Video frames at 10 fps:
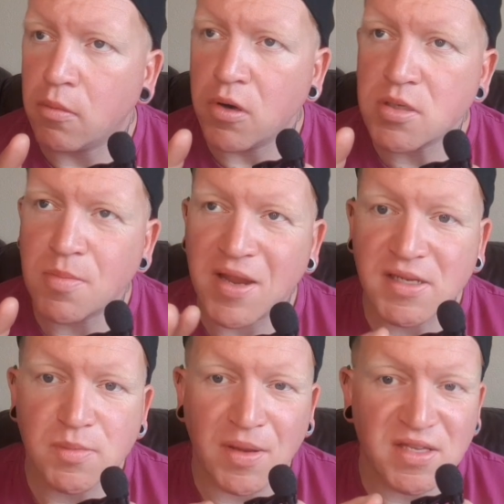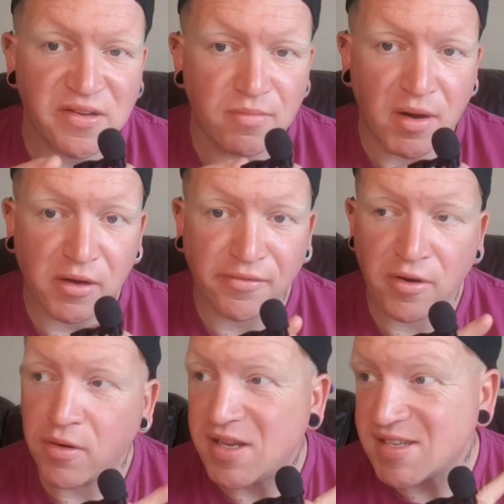Whereas my expensive
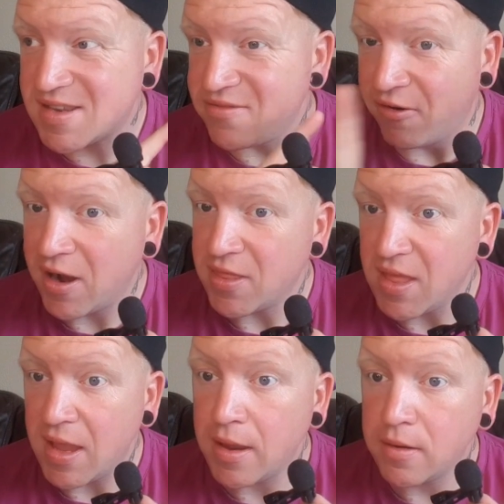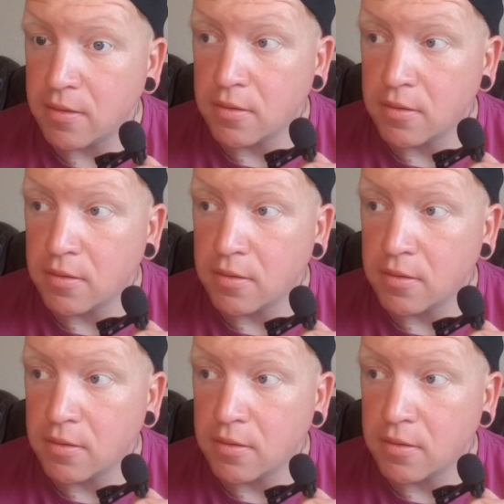microphone is right there.